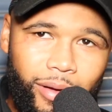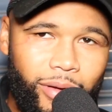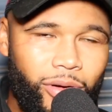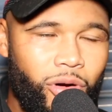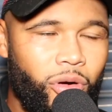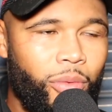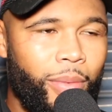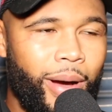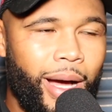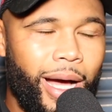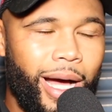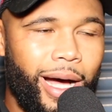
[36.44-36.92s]

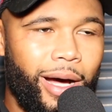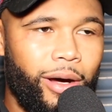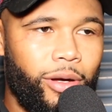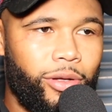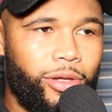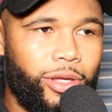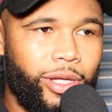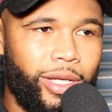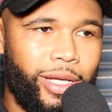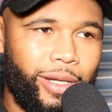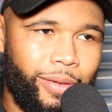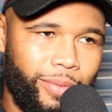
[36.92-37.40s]
Come out
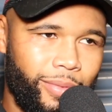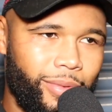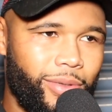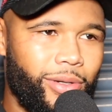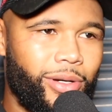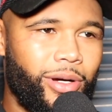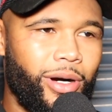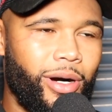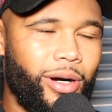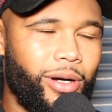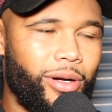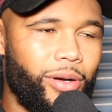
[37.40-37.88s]
healthy, you
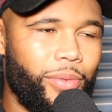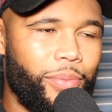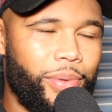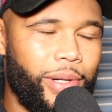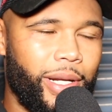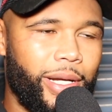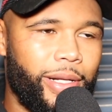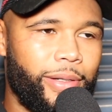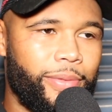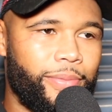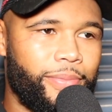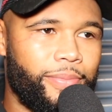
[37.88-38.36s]
can't
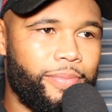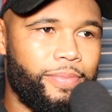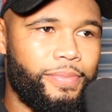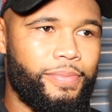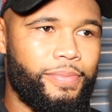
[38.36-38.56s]
complain.